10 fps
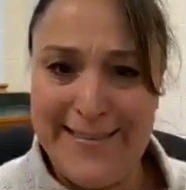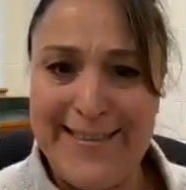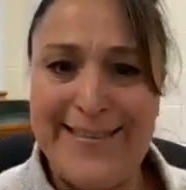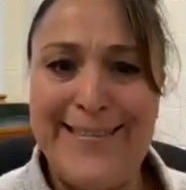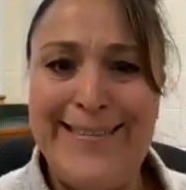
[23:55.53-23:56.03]

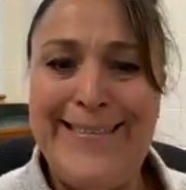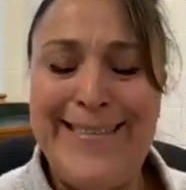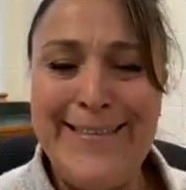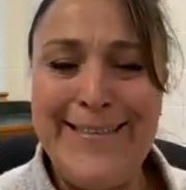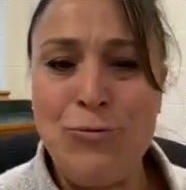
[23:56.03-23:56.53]
is a
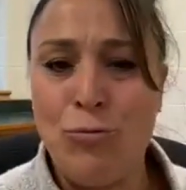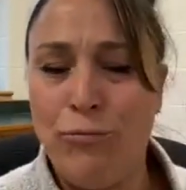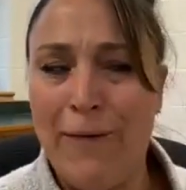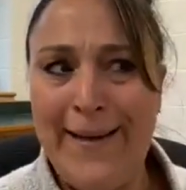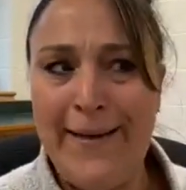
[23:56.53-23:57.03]

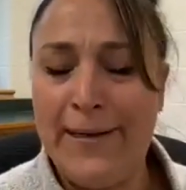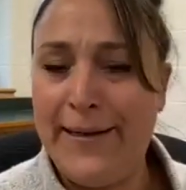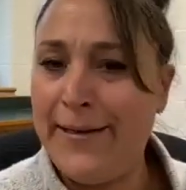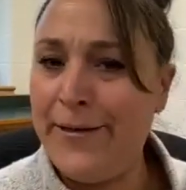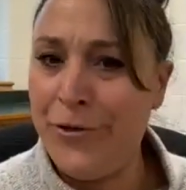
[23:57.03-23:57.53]

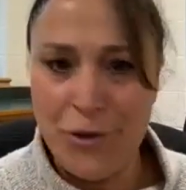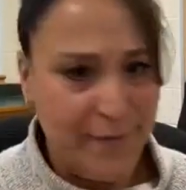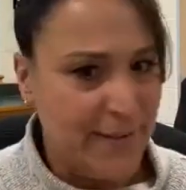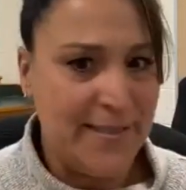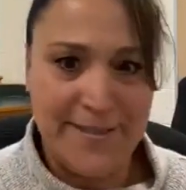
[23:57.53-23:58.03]
dysregulated
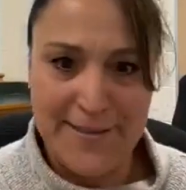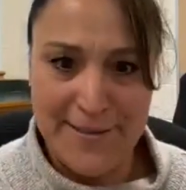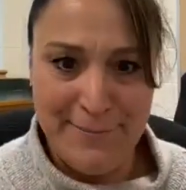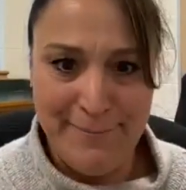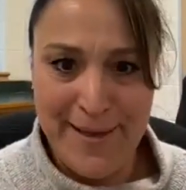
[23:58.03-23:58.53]
nervous system.